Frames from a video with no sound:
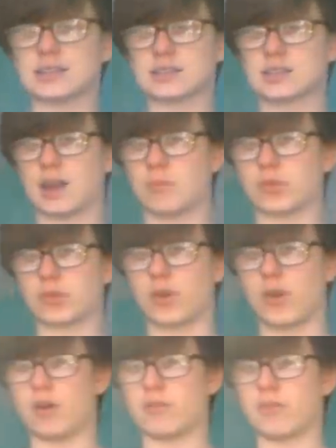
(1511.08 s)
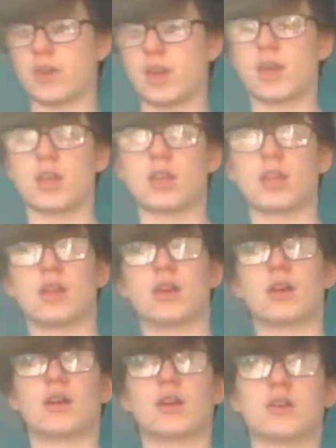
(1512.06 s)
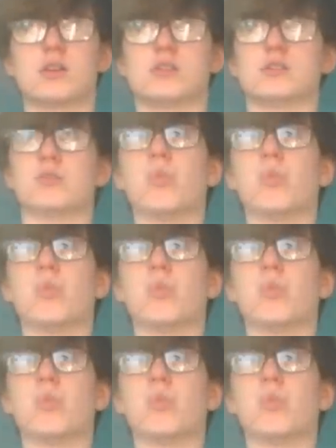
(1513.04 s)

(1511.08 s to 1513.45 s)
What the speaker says: in terms of the